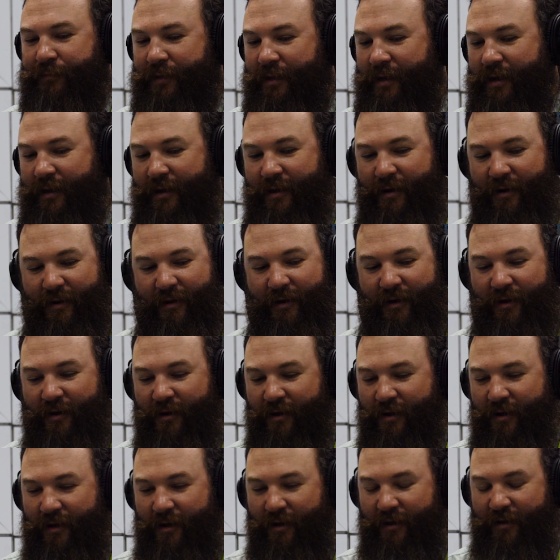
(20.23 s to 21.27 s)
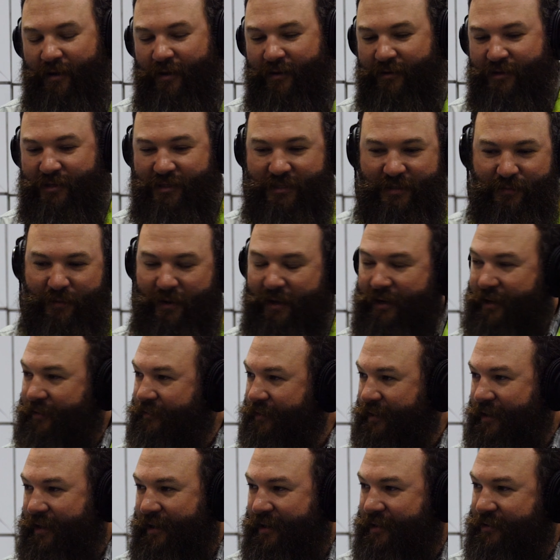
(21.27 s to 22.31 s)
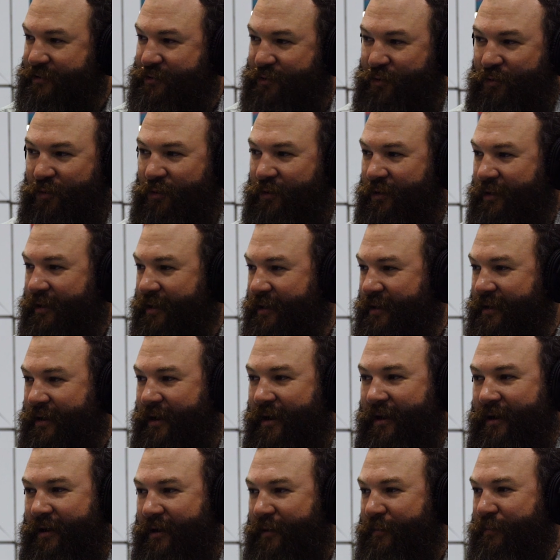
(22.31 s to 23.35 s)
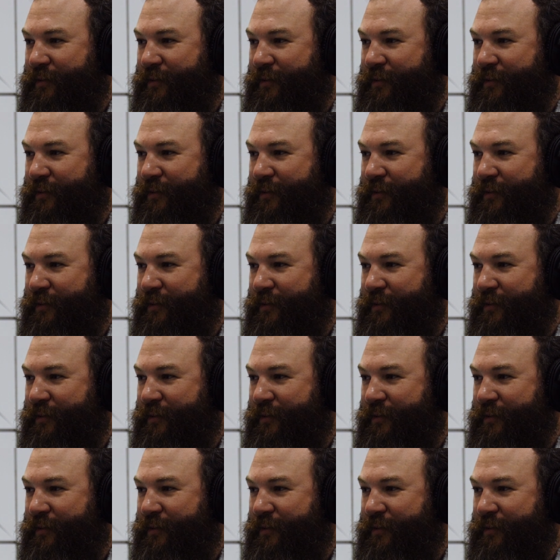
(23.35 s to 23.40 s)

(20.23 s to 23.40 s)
I carry just about every kind of tool and air yep.